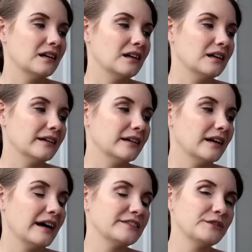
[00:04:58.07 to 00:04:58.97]

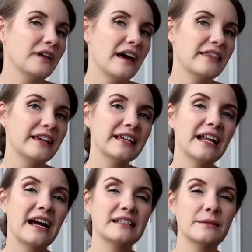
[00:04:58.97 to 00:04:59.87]
Uh, I do think
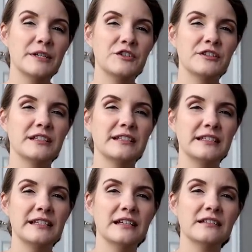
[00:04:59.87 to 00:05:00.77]
it has some interesting
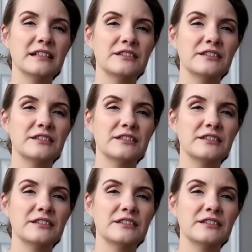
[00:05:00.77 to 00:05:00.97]
details.